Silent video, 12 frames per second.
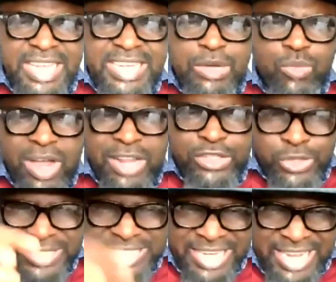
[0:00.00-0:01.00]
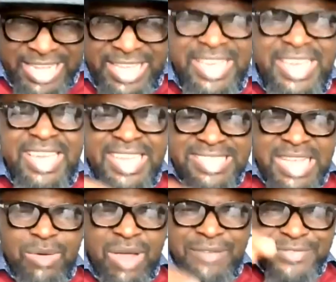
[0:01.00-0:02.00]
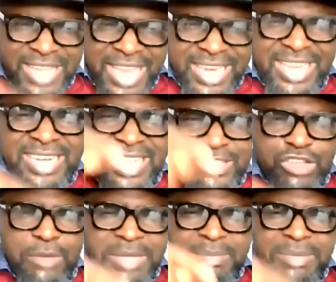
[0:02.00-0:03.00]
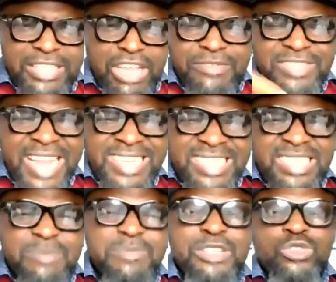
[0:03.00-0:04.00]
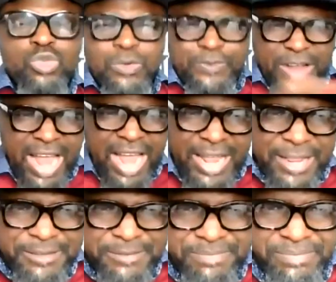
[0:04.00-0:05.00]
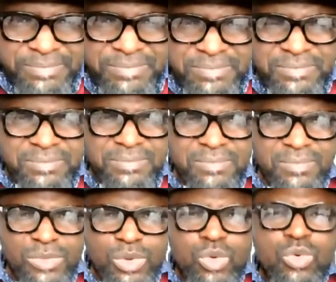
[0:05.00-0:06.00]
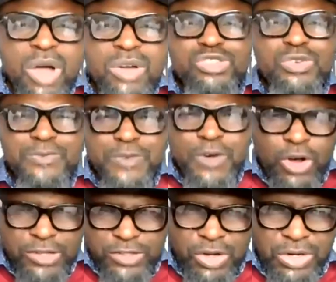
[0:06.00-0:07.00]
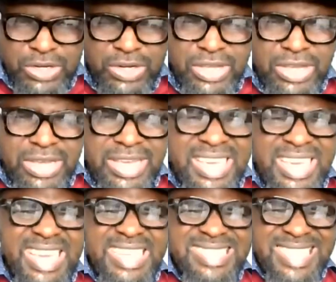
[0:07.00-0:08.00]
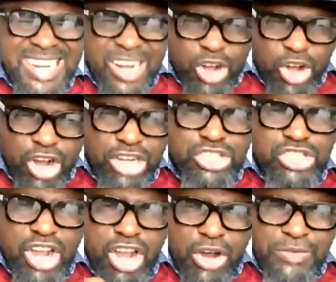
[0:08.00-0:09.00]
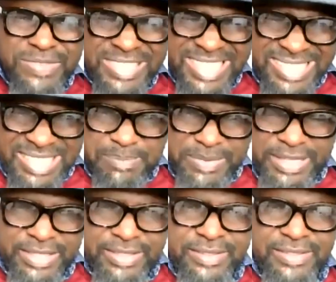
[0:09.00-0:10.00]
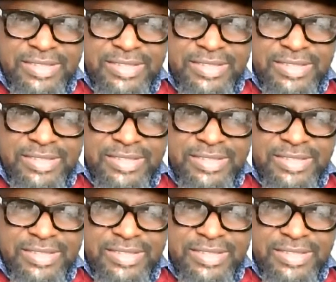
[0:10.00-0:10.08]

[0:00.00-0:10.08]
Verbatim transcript: in the world today is that we have taken this subject matter of child discipline too far. What we should focus on is the culture of discipline